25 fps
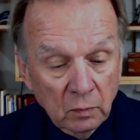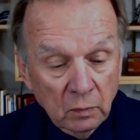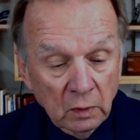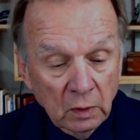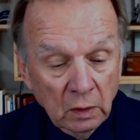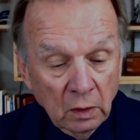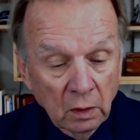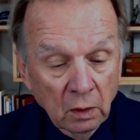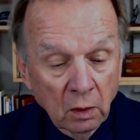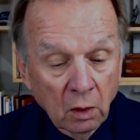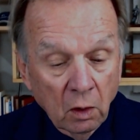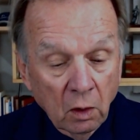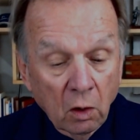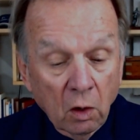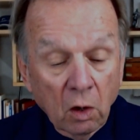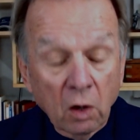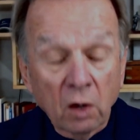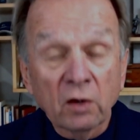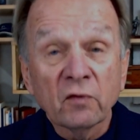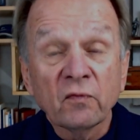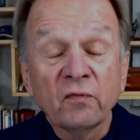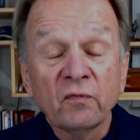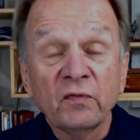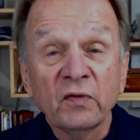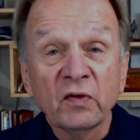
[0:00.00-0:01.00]

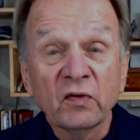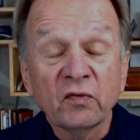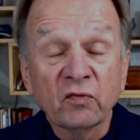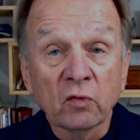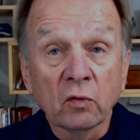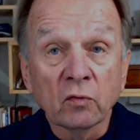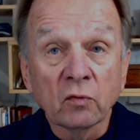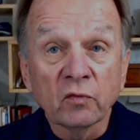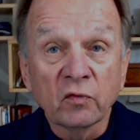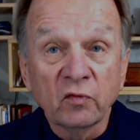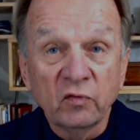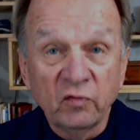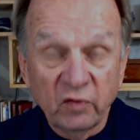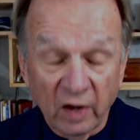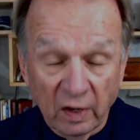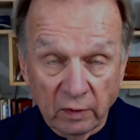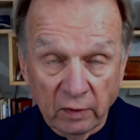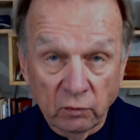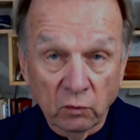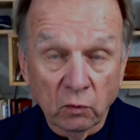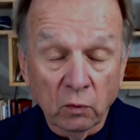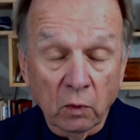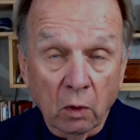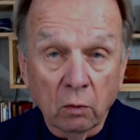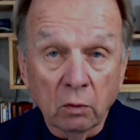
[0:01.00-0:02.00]
artificial
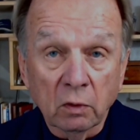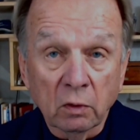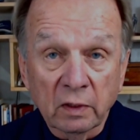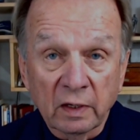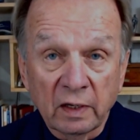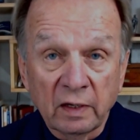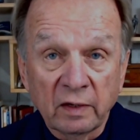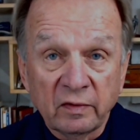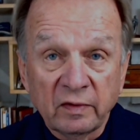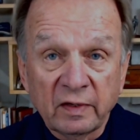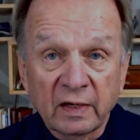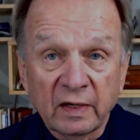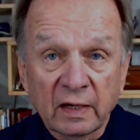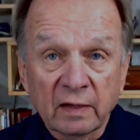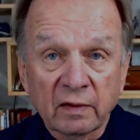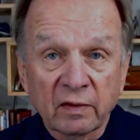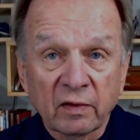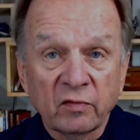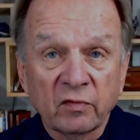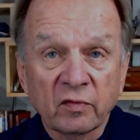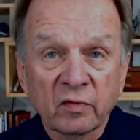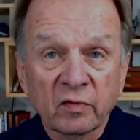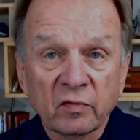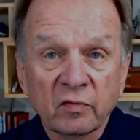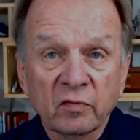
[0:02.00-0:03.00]
general
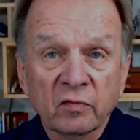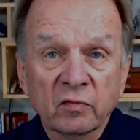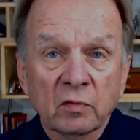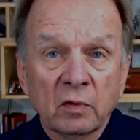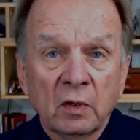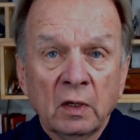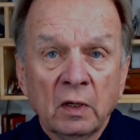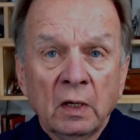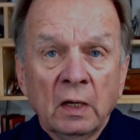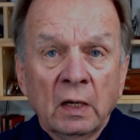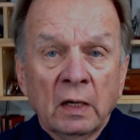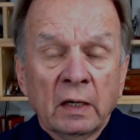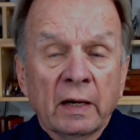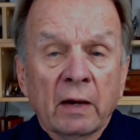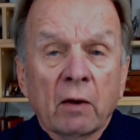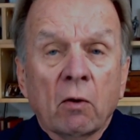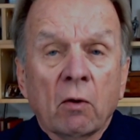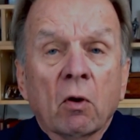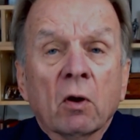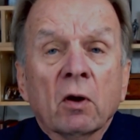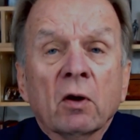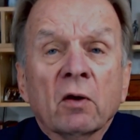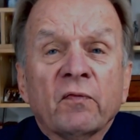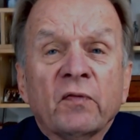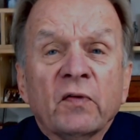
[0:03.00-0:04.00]
intelligence. Now,
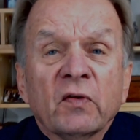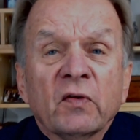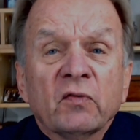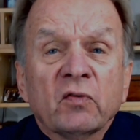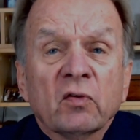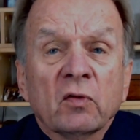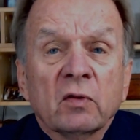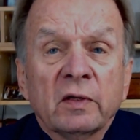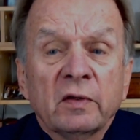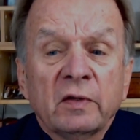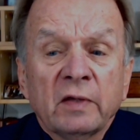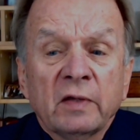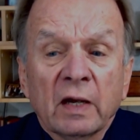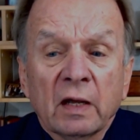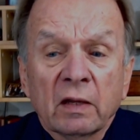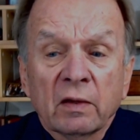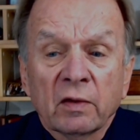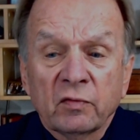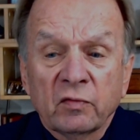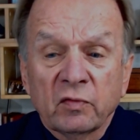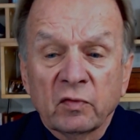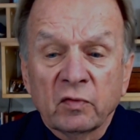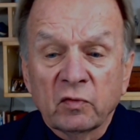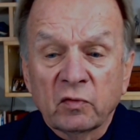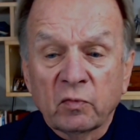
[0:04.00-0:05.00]
artificial
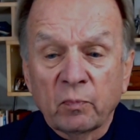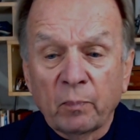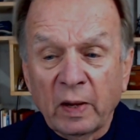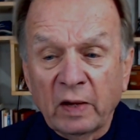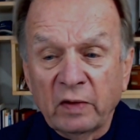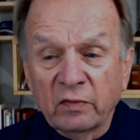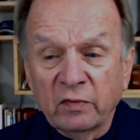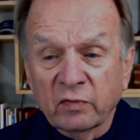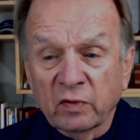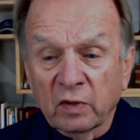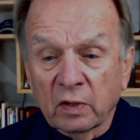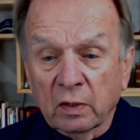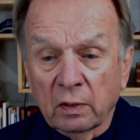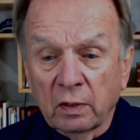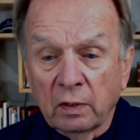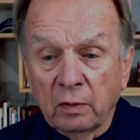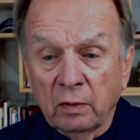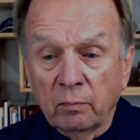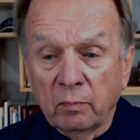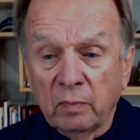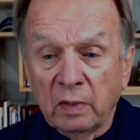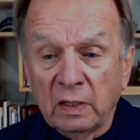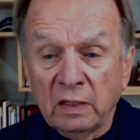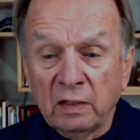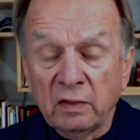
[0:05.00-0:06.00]
intelligence basically
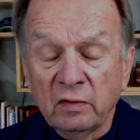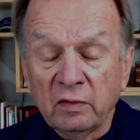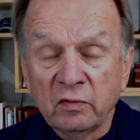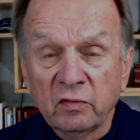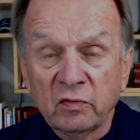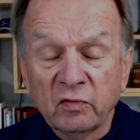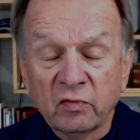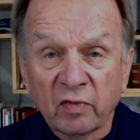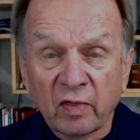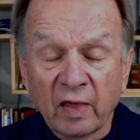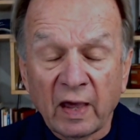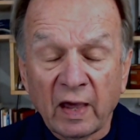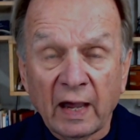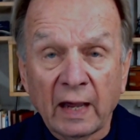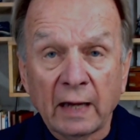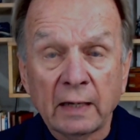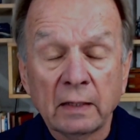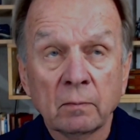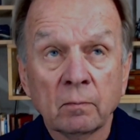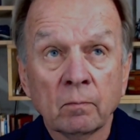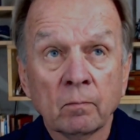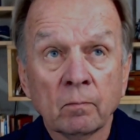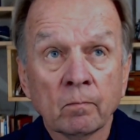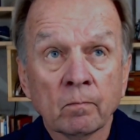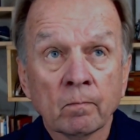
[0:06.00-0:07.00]
means that
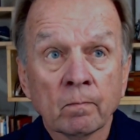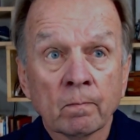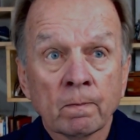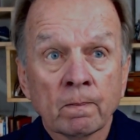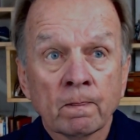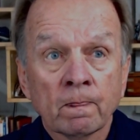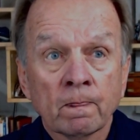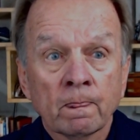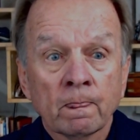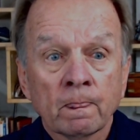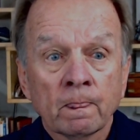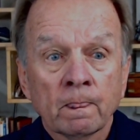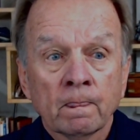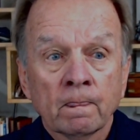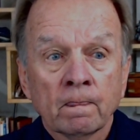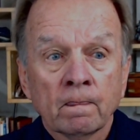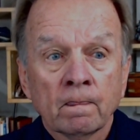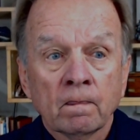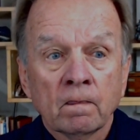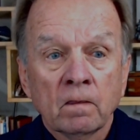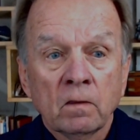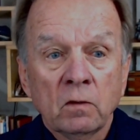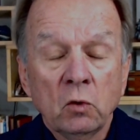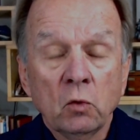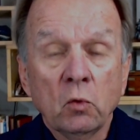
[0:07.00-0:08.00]

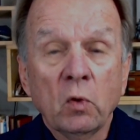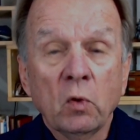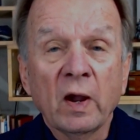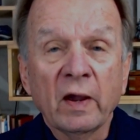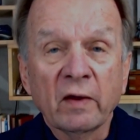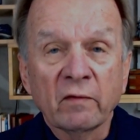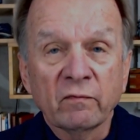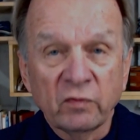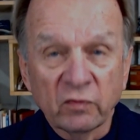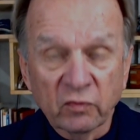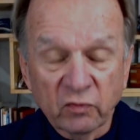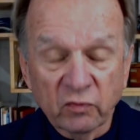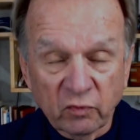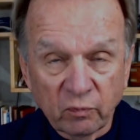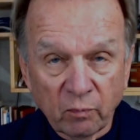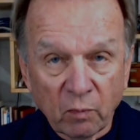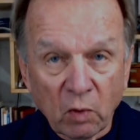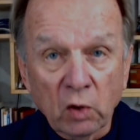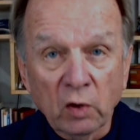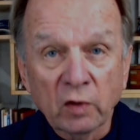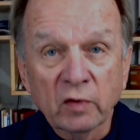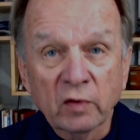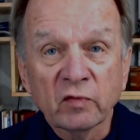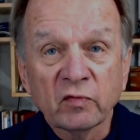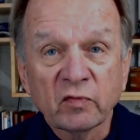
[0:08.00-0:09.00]
you have the
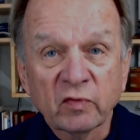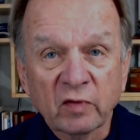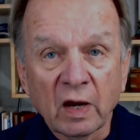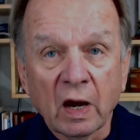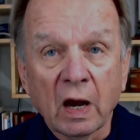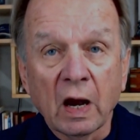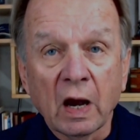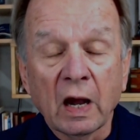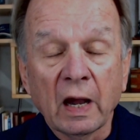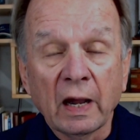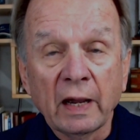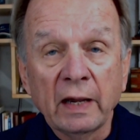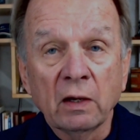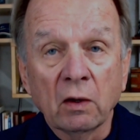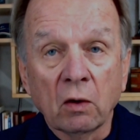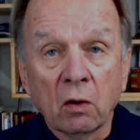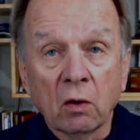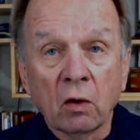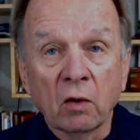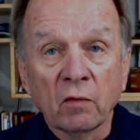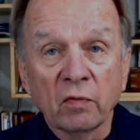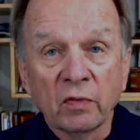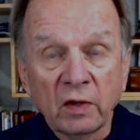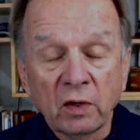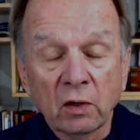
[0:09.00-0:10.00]
smartest guy on
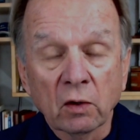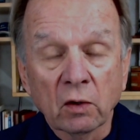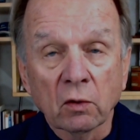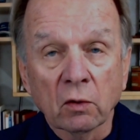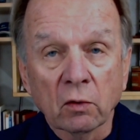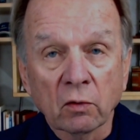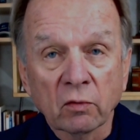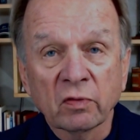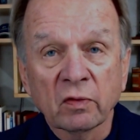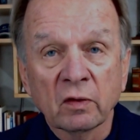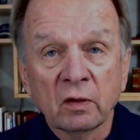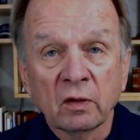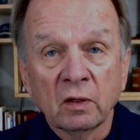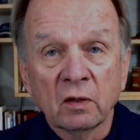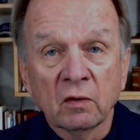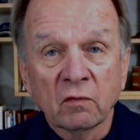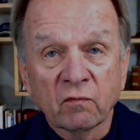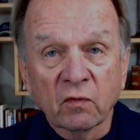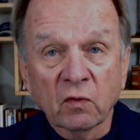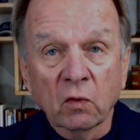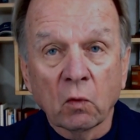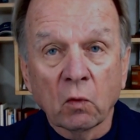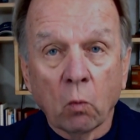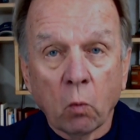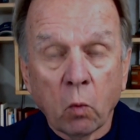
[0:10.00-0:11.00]
the earth for
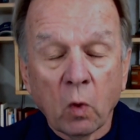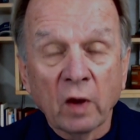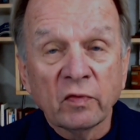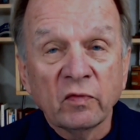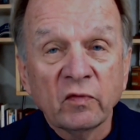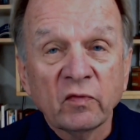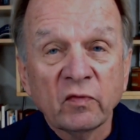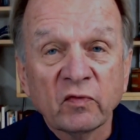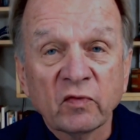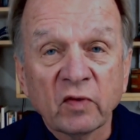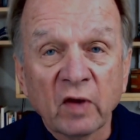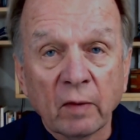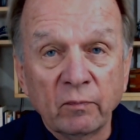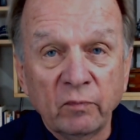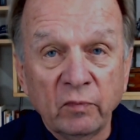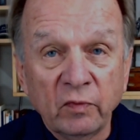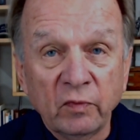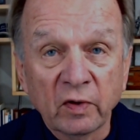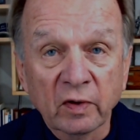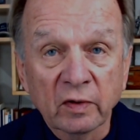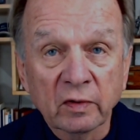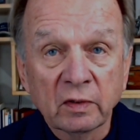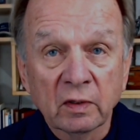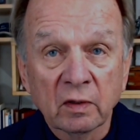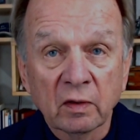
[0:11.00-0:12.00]
one subject
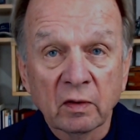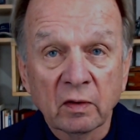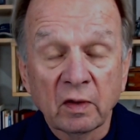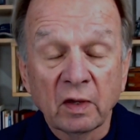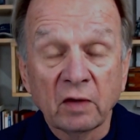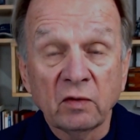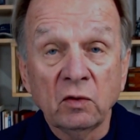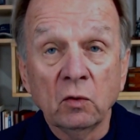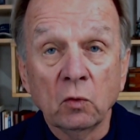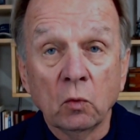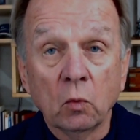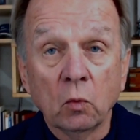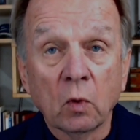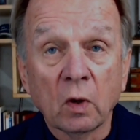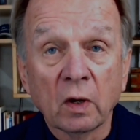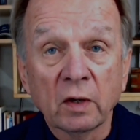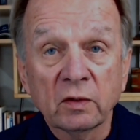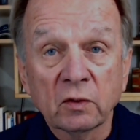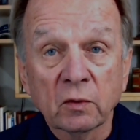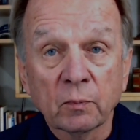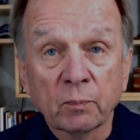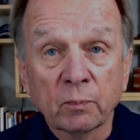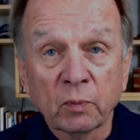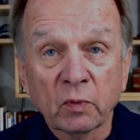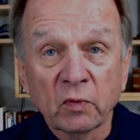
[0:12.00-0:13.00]
that you want to
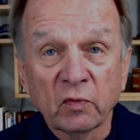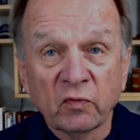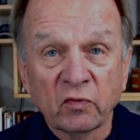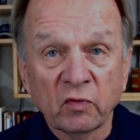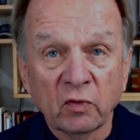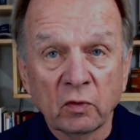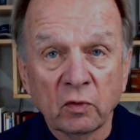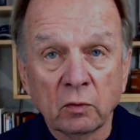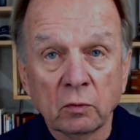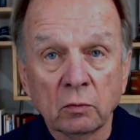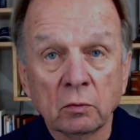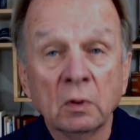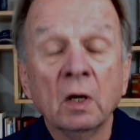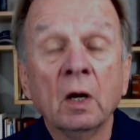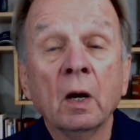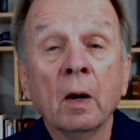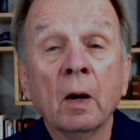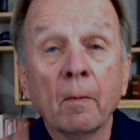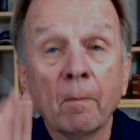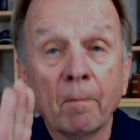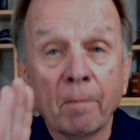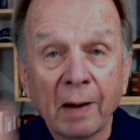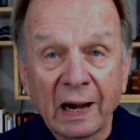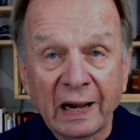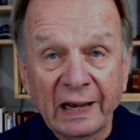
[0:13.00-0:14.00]
pursue,
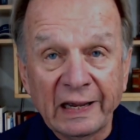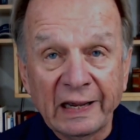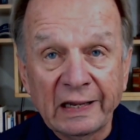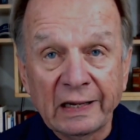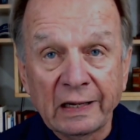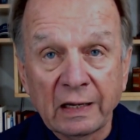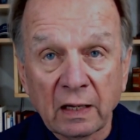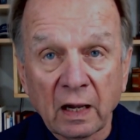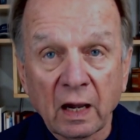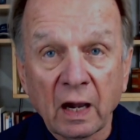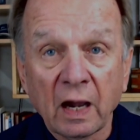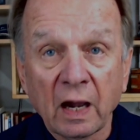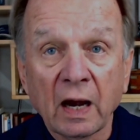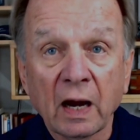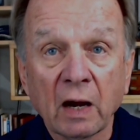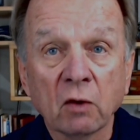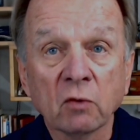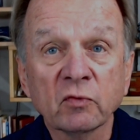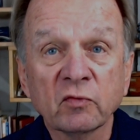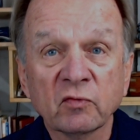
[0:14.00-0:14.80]
buying a house.